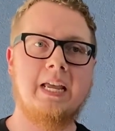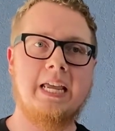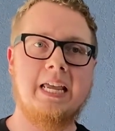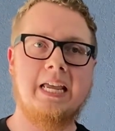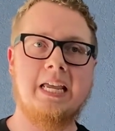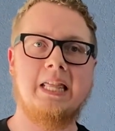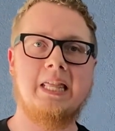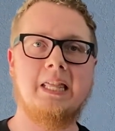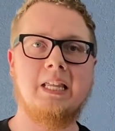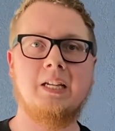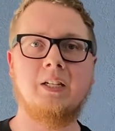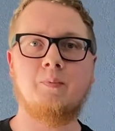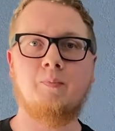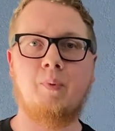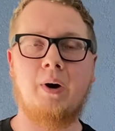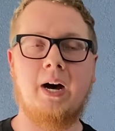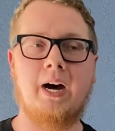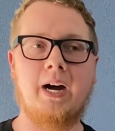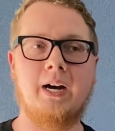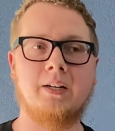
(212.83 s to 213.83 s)
in this
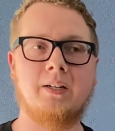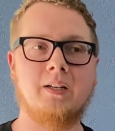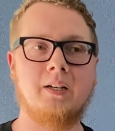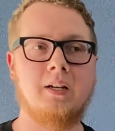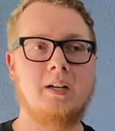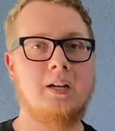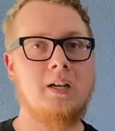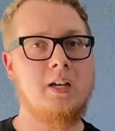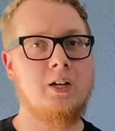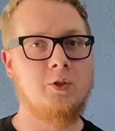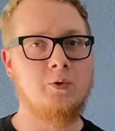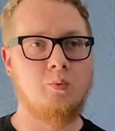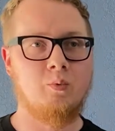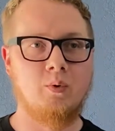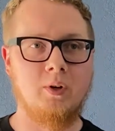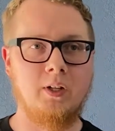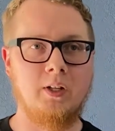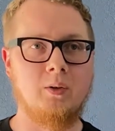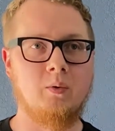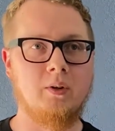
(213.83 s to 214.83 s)
box is
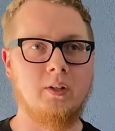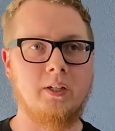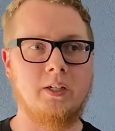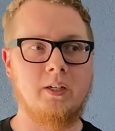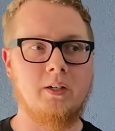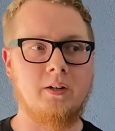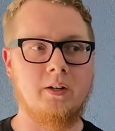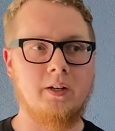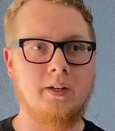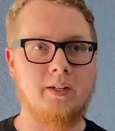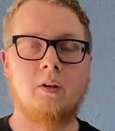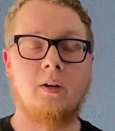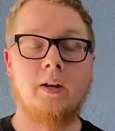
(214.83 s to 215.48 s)
really, really good.